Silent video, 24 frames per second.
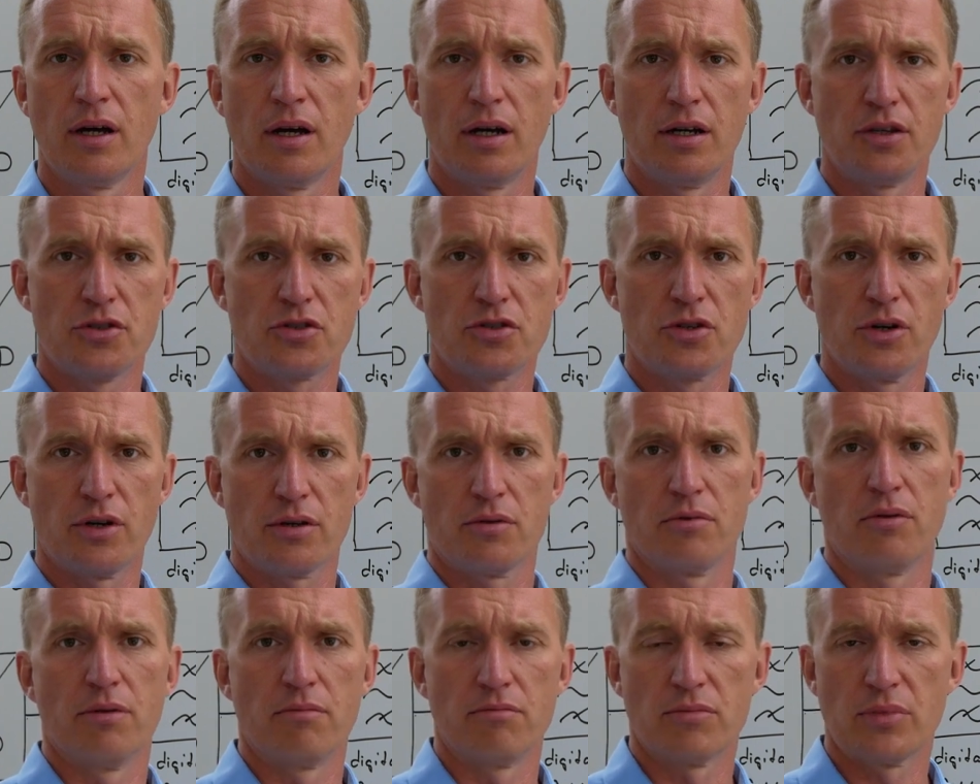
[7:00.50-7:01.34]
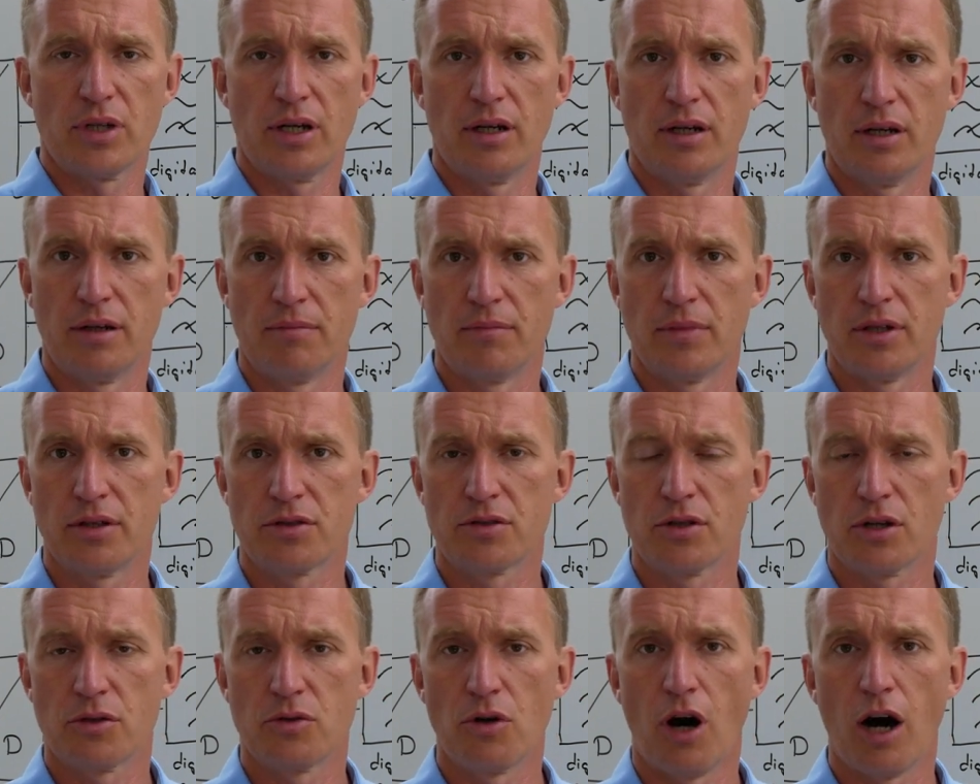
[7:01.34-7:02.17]
a certain
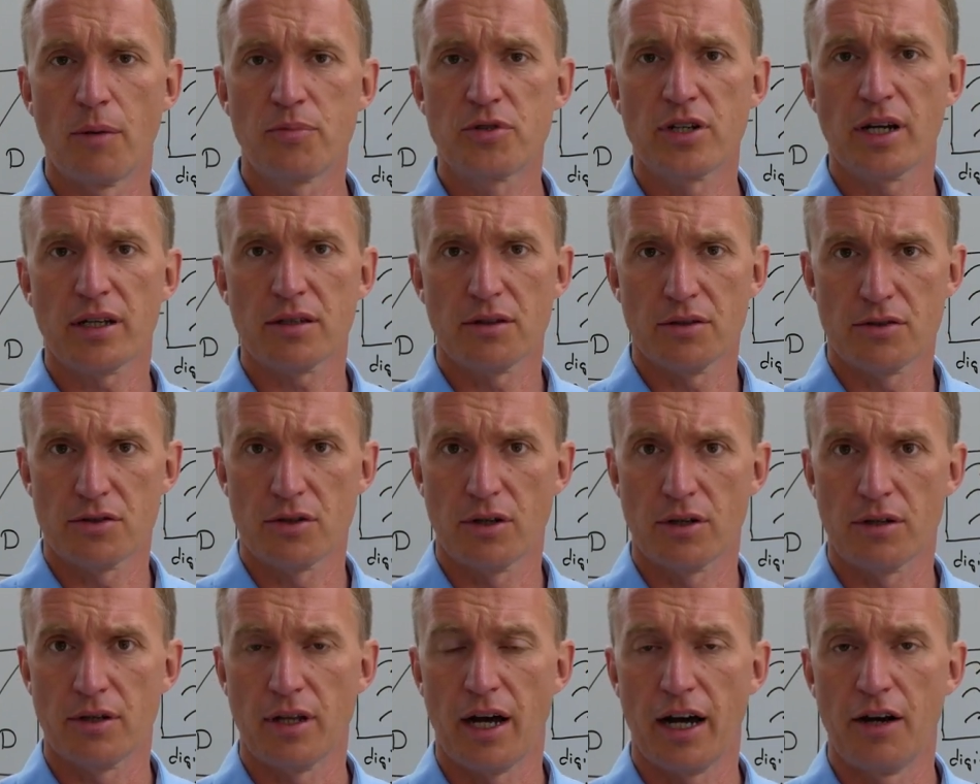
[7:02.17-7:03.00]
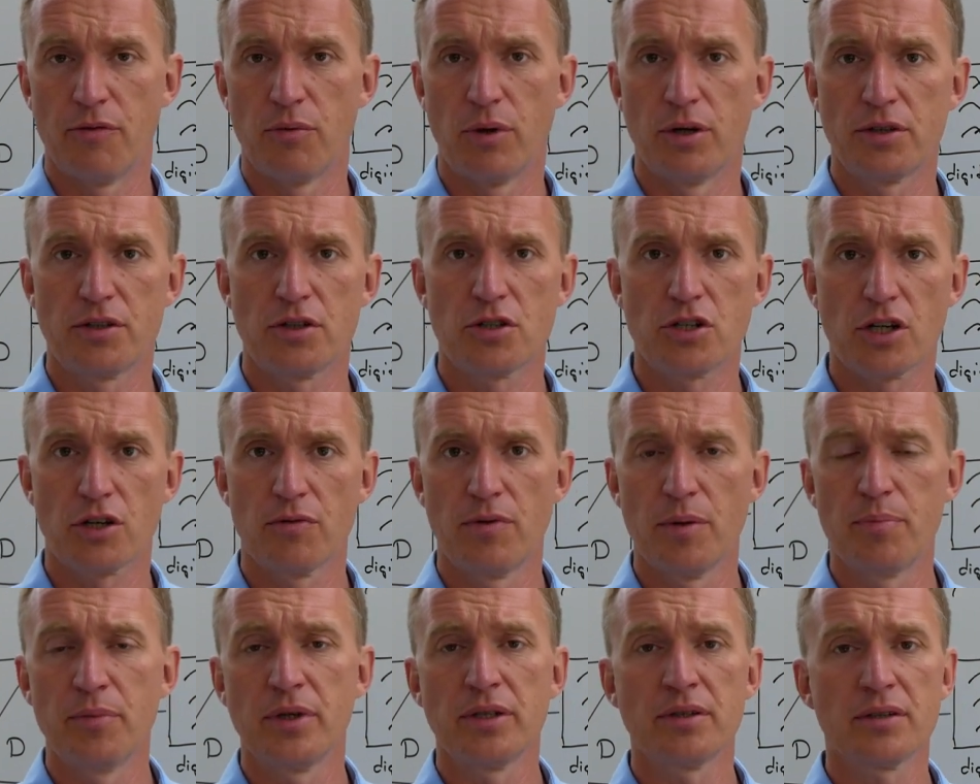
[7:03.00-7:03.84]
object, a certain high voltage
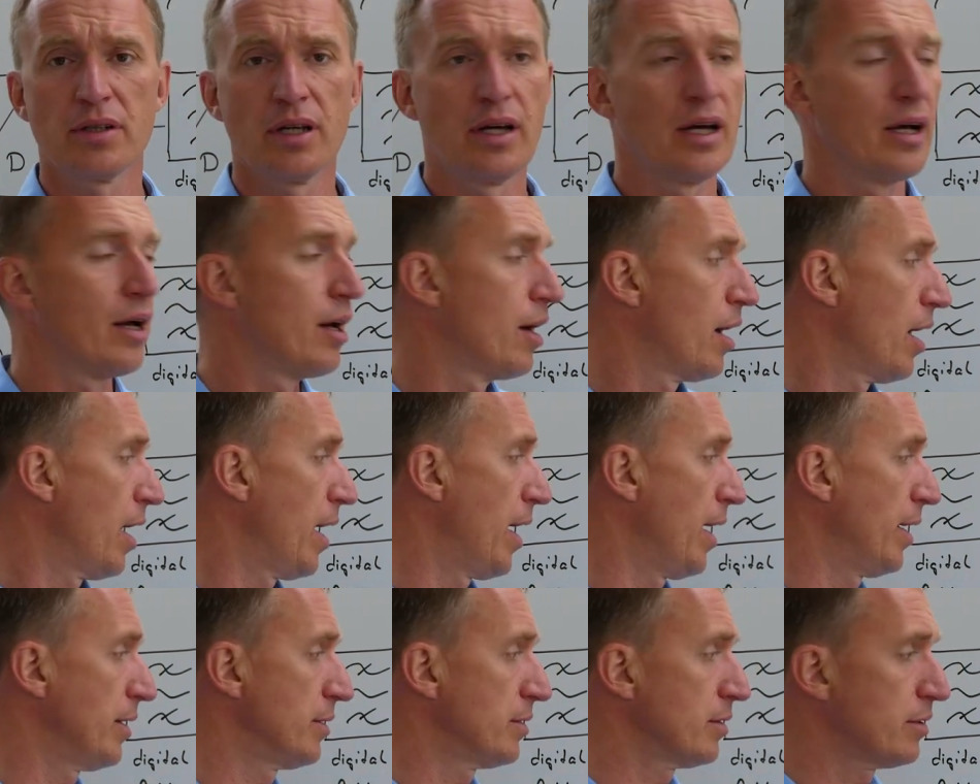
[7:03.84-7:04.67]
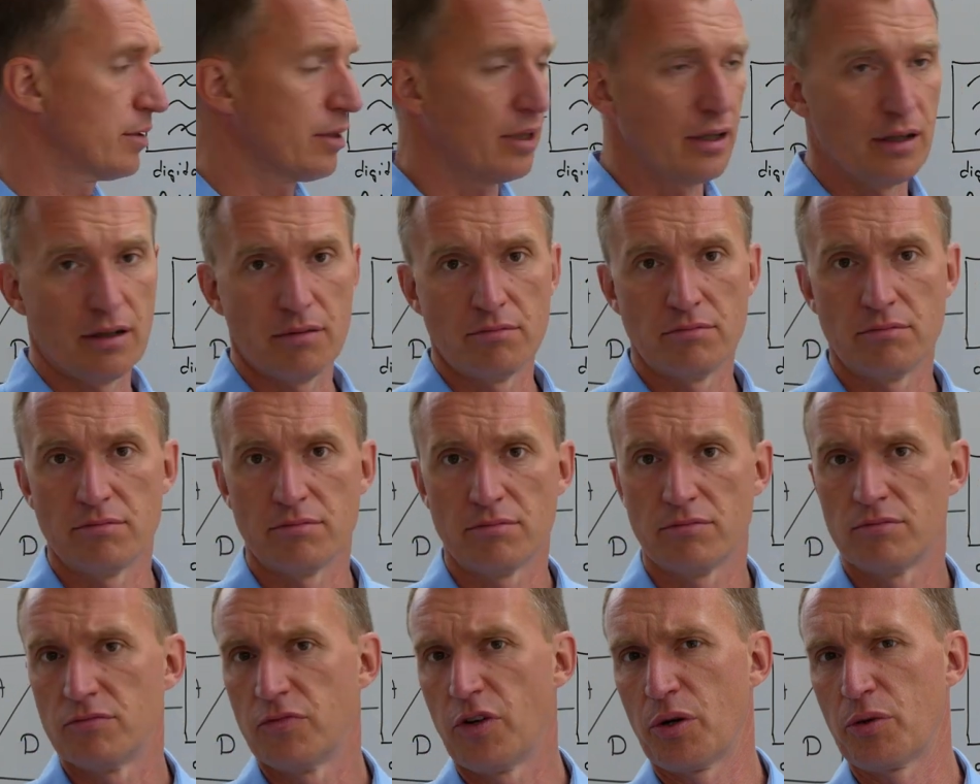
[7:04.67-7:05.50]
equipment, and
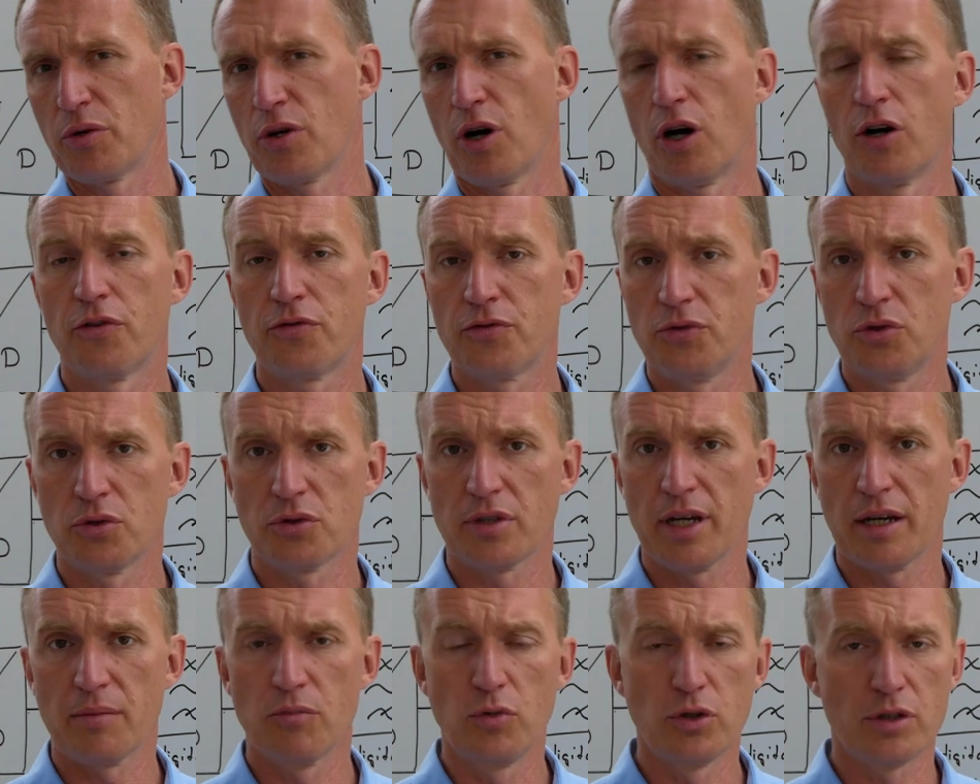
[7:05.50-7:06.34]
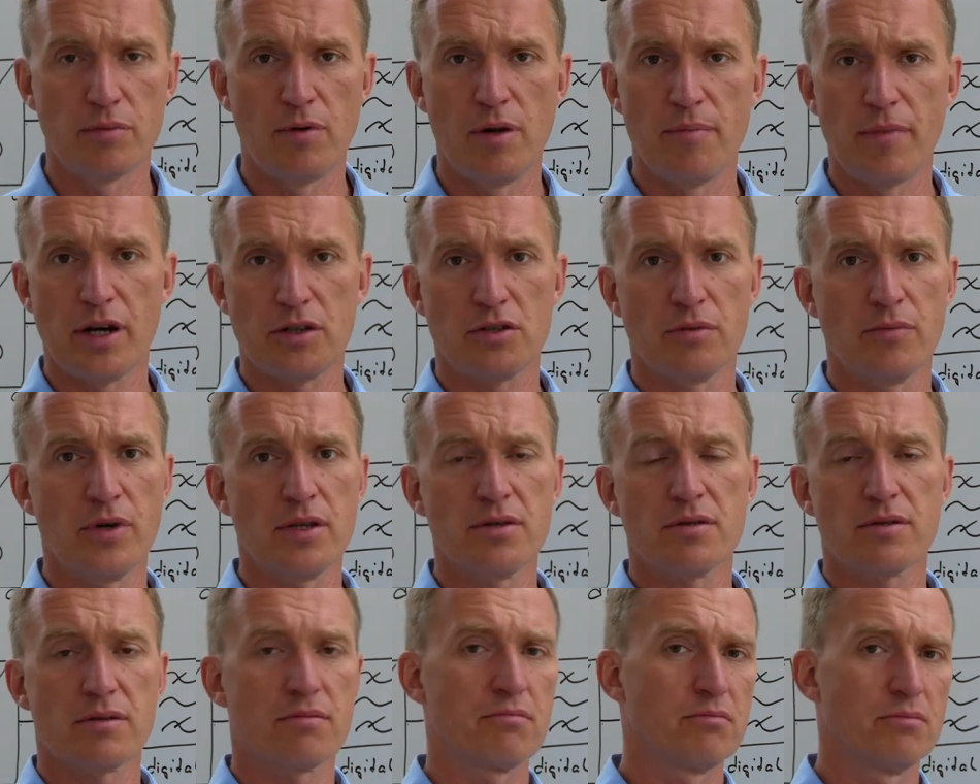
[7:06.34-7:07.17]
very often you take multiple
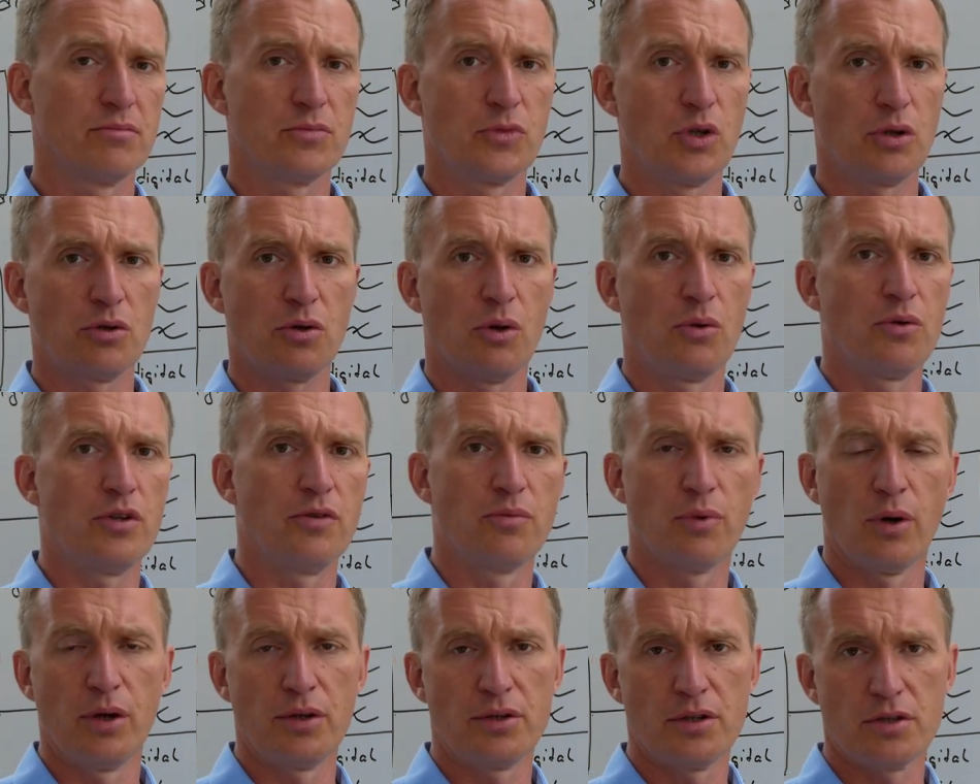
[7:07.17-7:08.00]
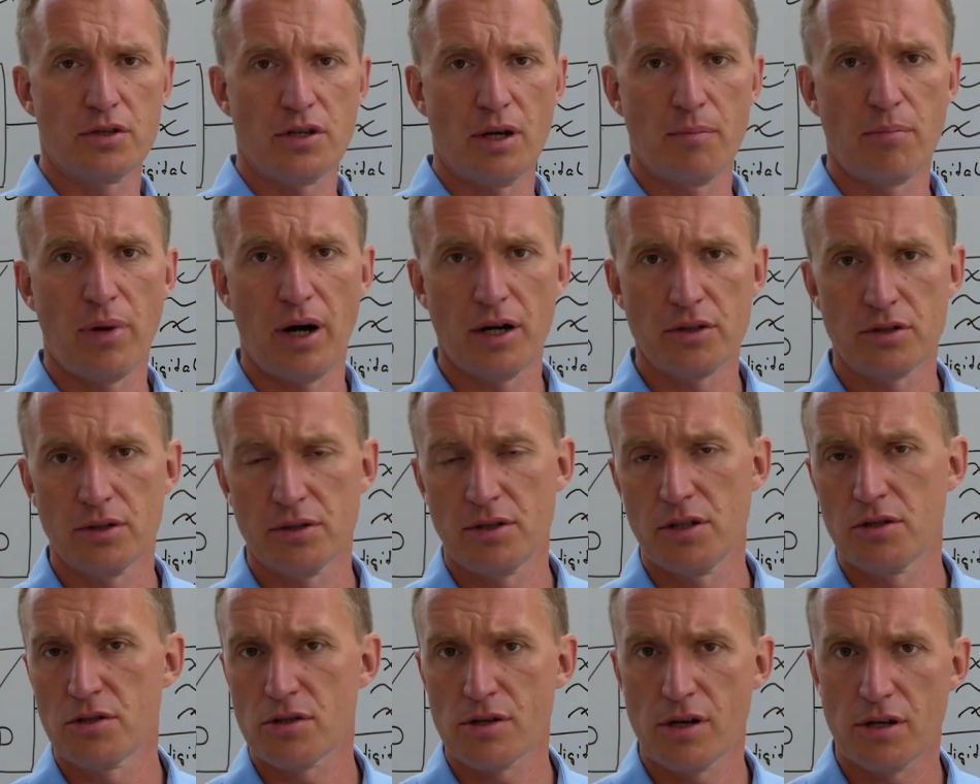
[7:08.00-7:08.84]
measurements, not only voltage and partial
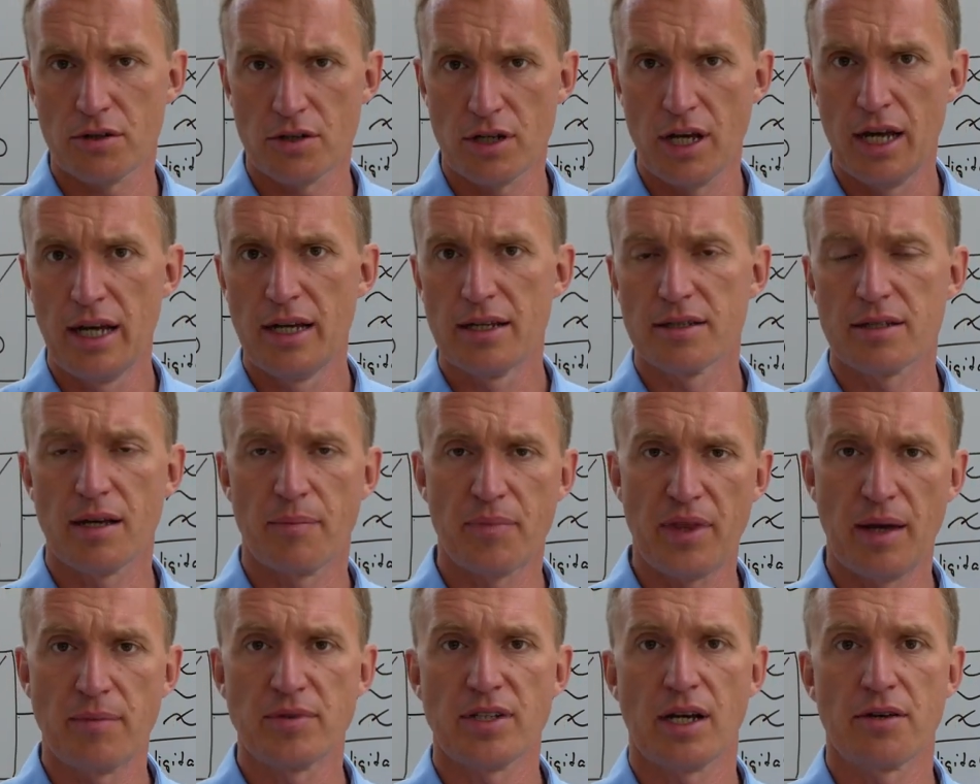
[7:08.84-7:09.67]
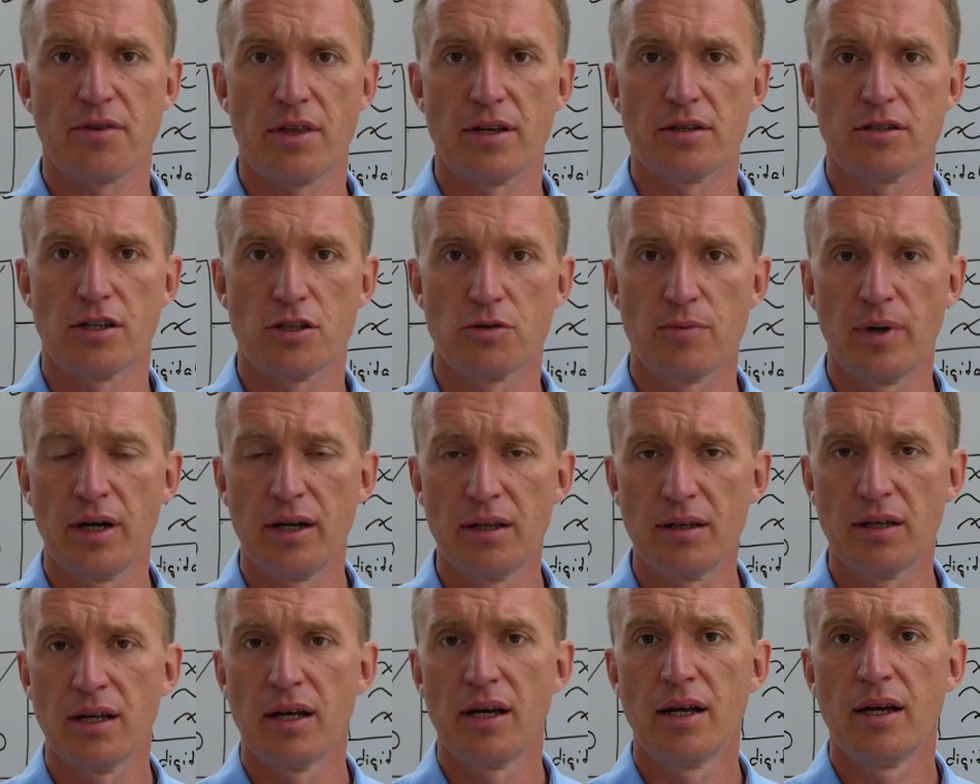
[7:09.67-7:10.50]
discharge, sometimes others as
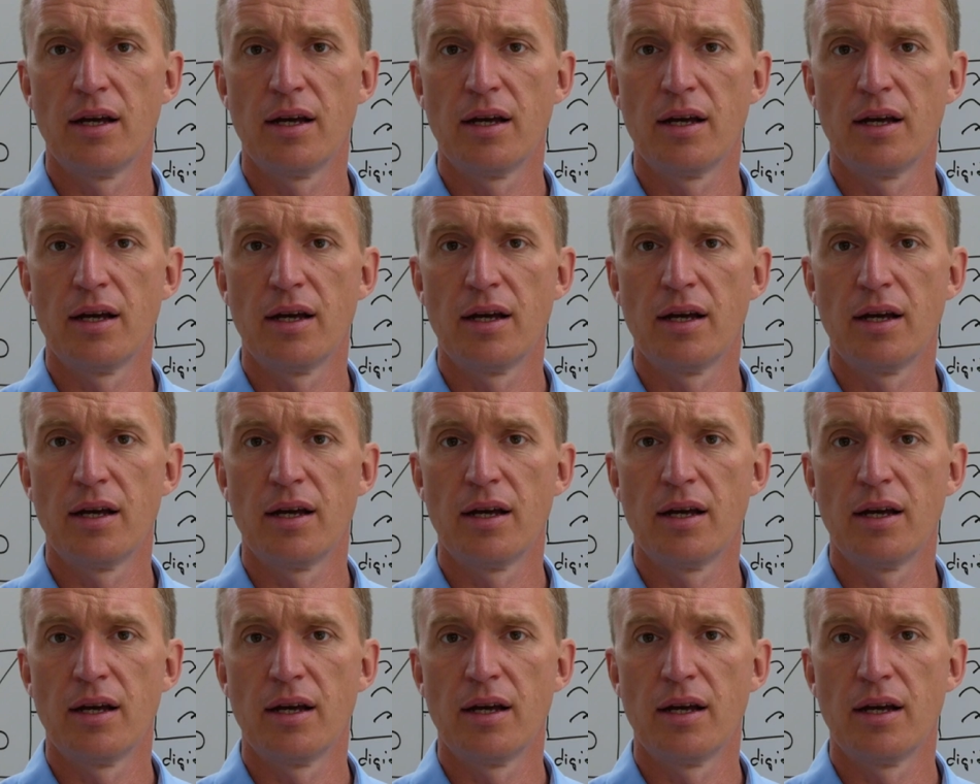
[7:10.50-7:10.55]
well,